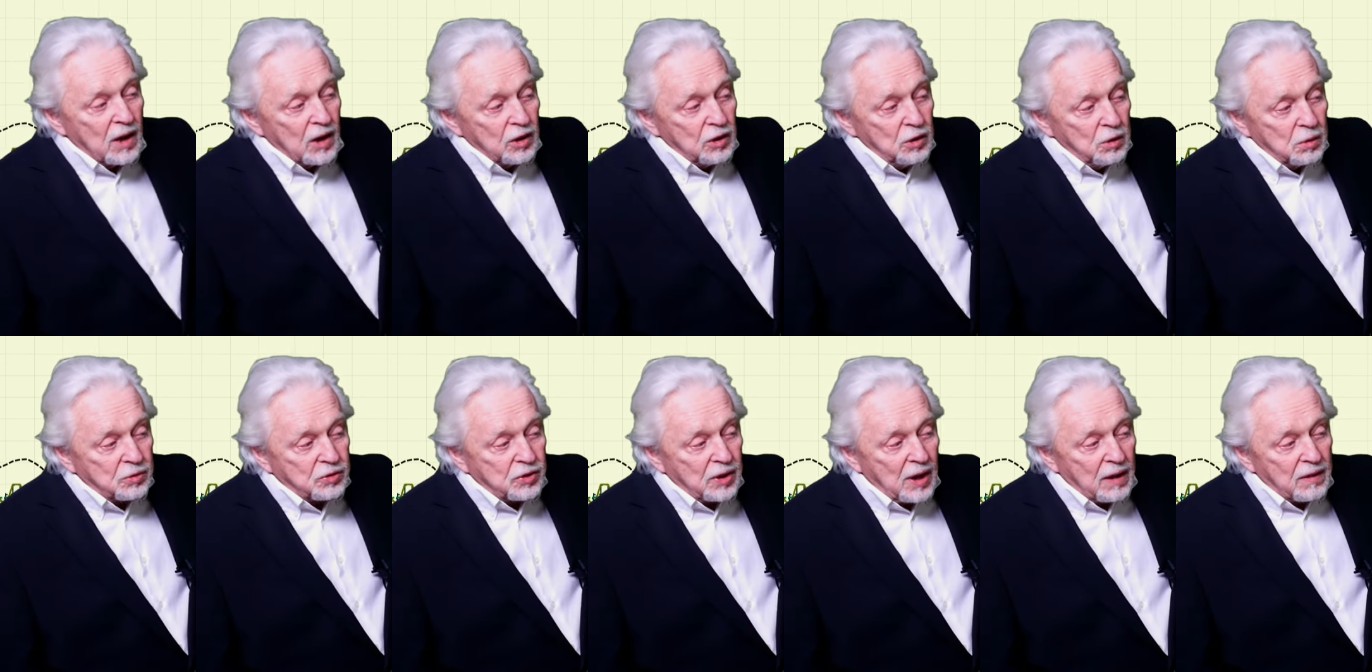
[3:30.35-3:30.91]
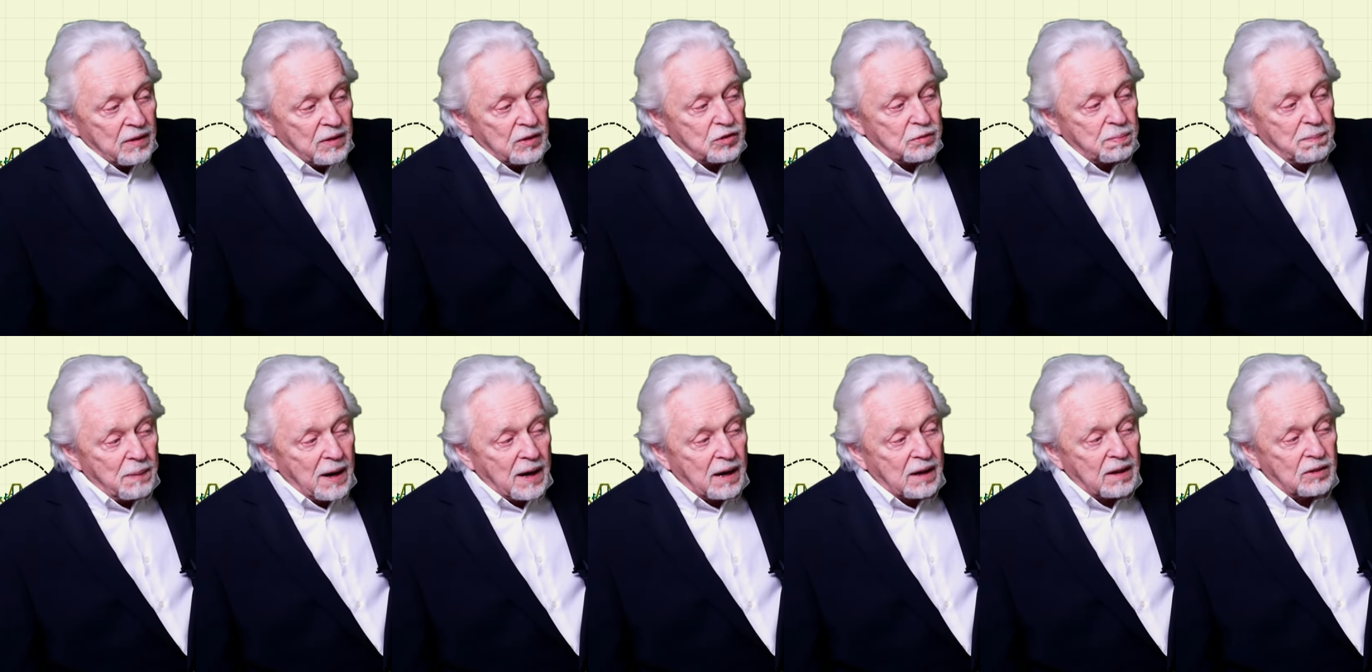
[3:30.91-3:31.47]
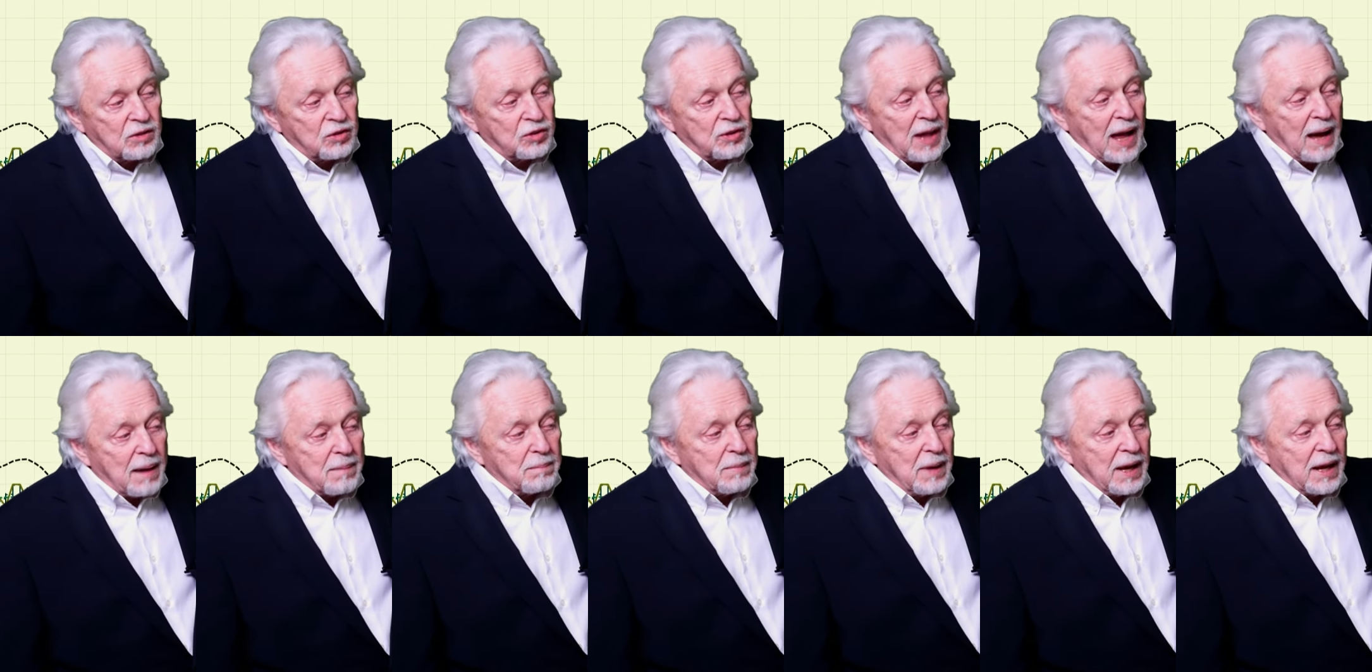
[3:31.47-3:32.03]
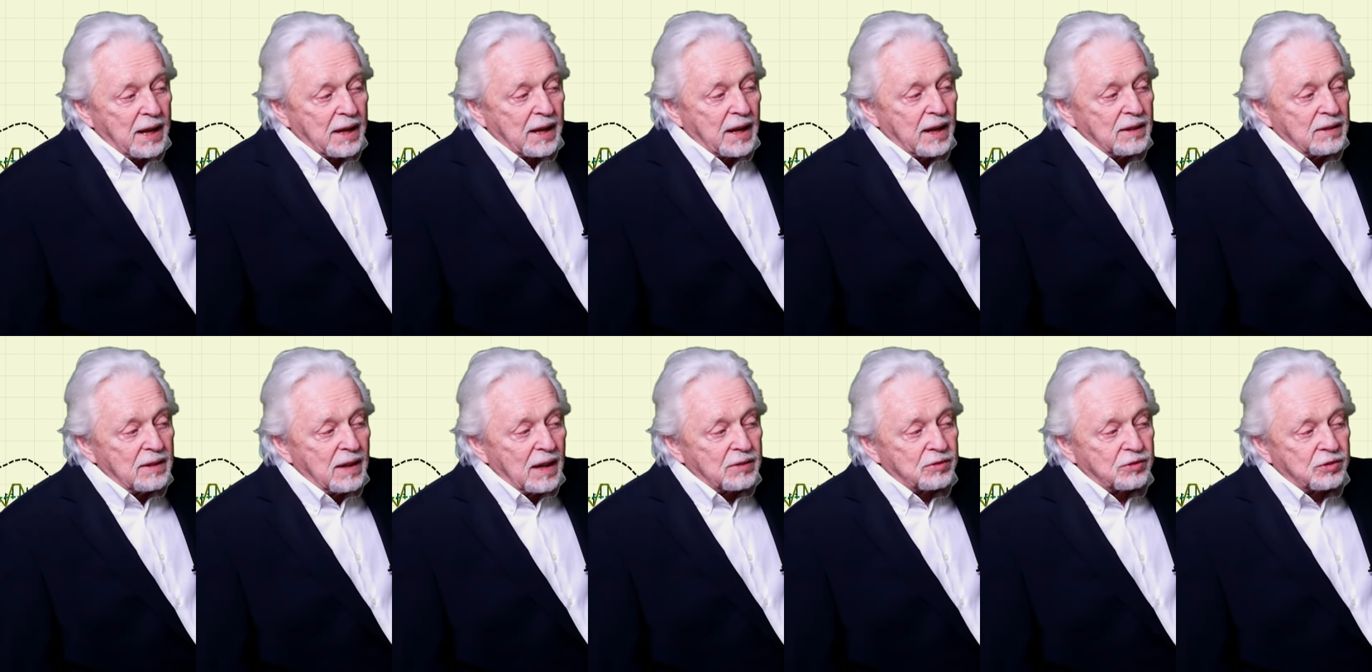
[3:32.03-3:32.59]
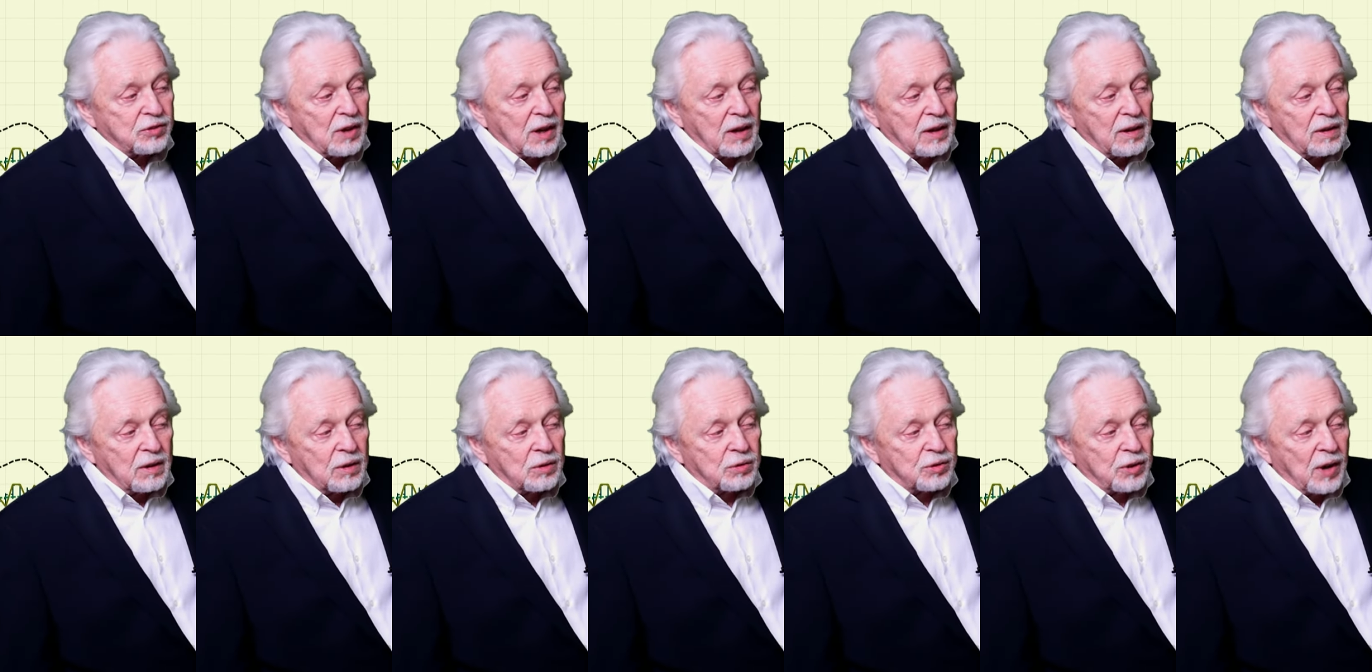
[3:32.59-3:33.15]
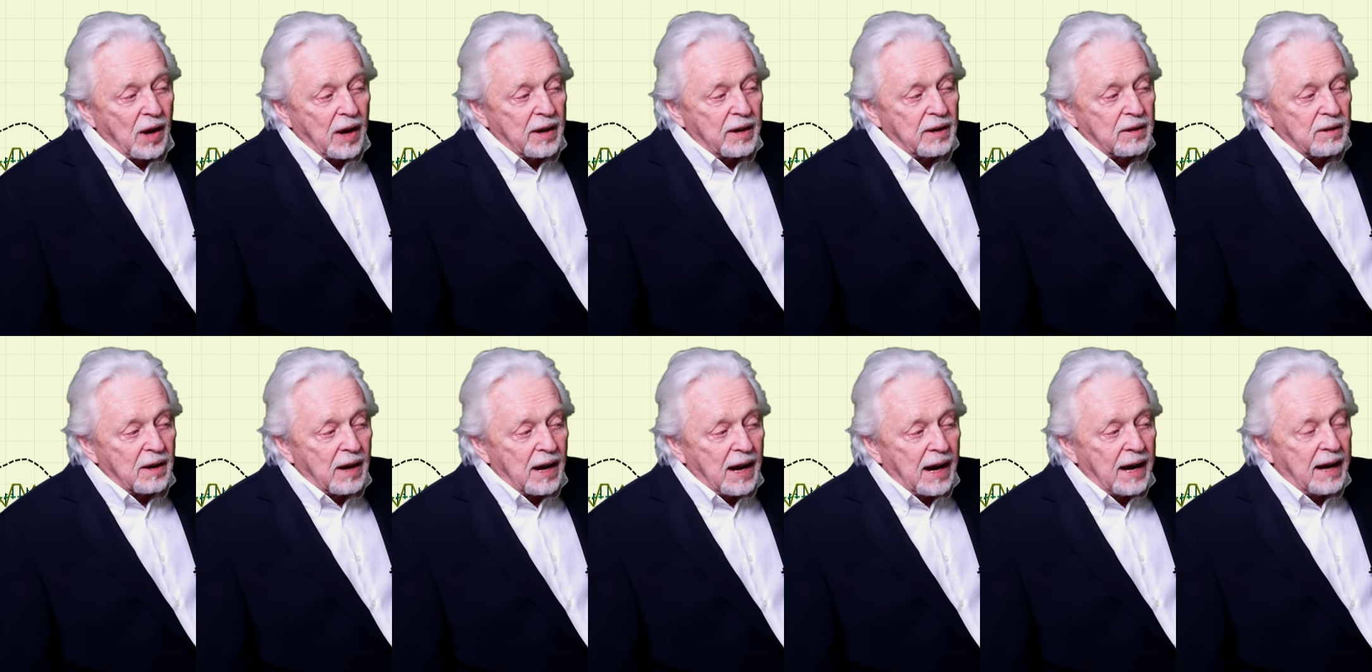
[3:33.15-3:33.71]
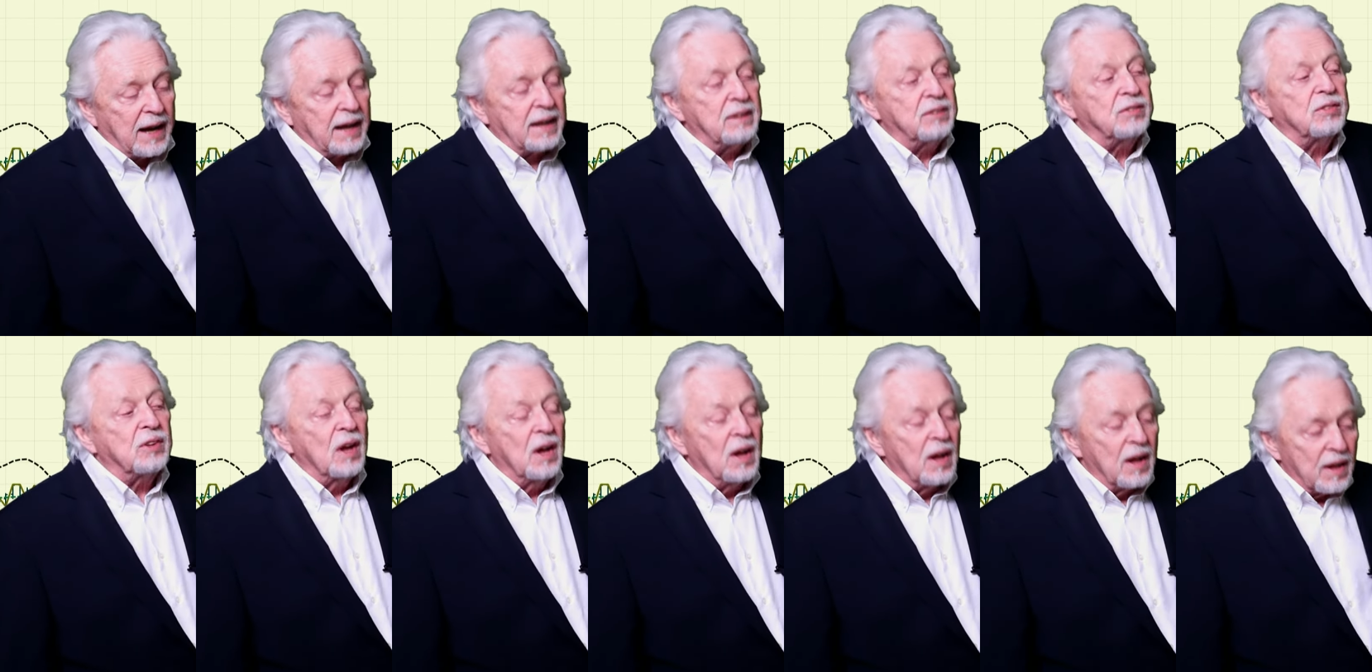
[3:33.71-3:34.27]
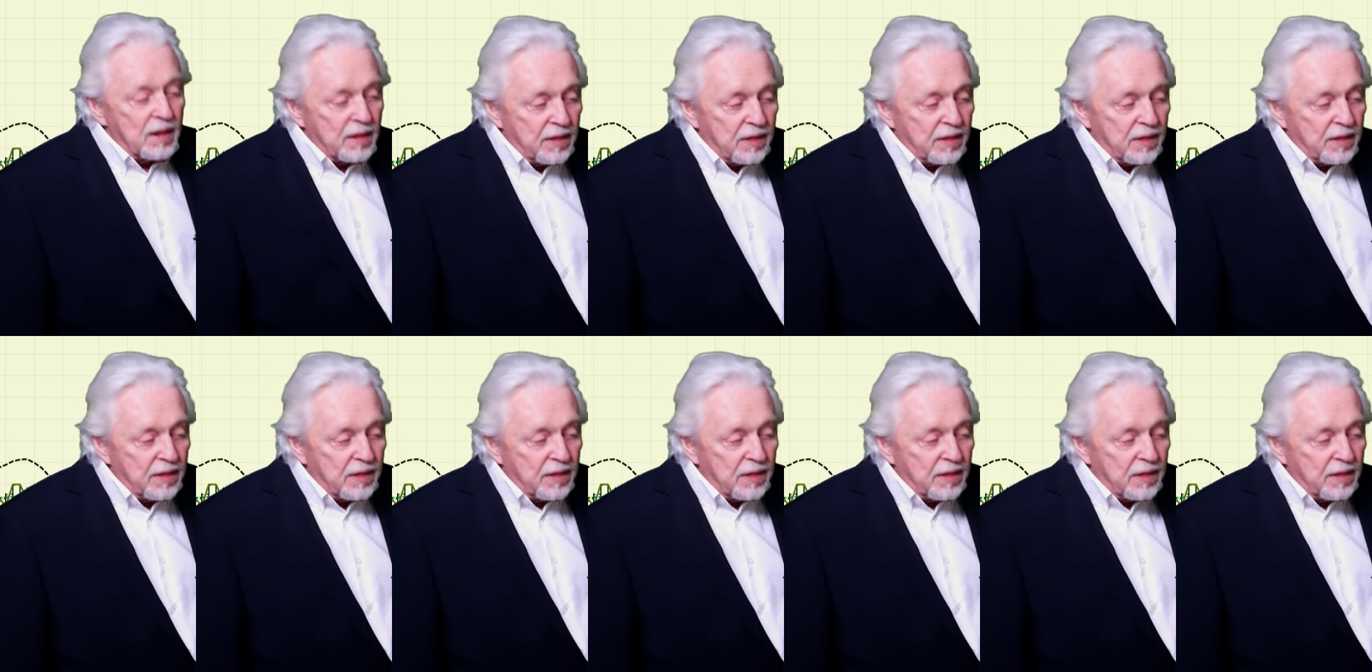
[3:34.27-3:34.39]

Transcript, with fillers: You see how this market's not making necessarily those higher highs?